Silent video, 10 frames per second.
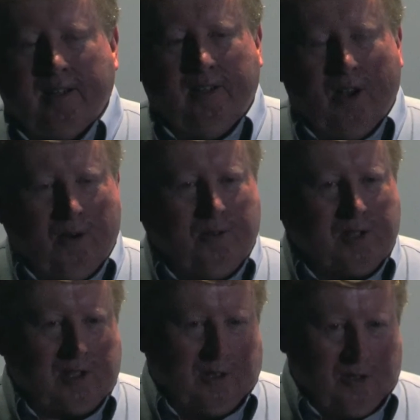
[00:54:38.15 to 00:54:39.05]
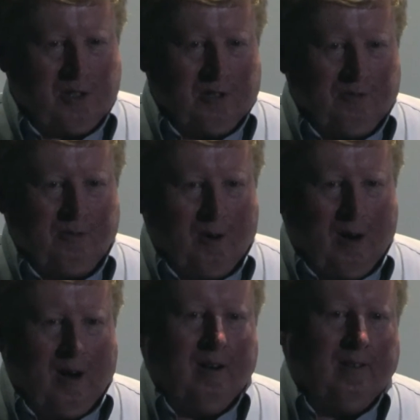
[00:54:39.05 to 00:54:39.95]
known solution
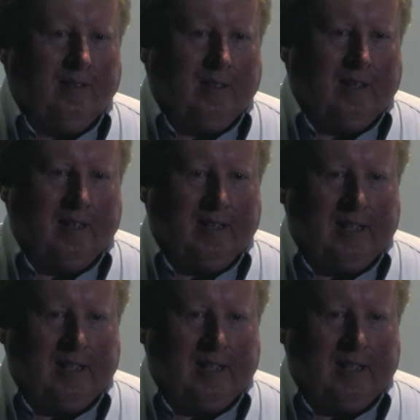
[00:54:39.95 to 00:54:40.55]
for in